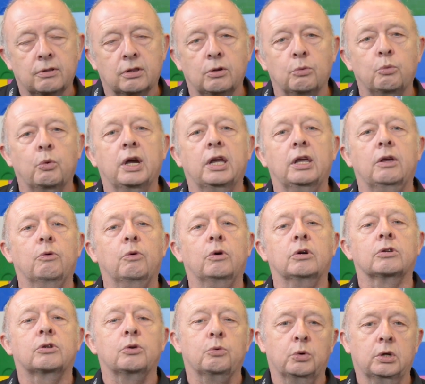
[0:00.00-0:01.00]
the way you
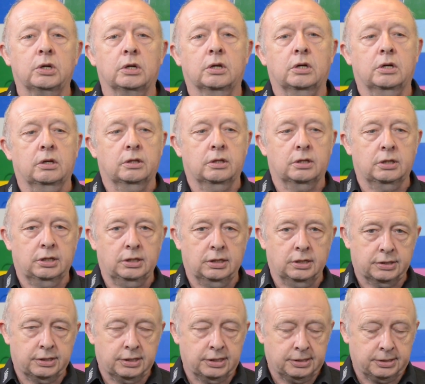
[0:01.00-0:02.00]
want to work the
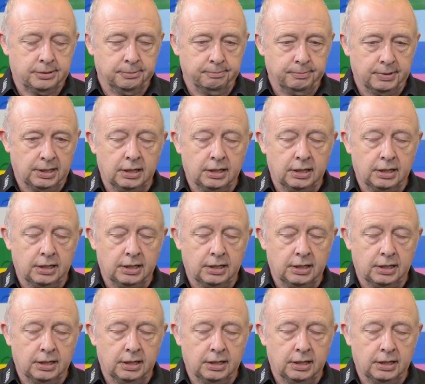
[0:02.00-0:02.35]
system,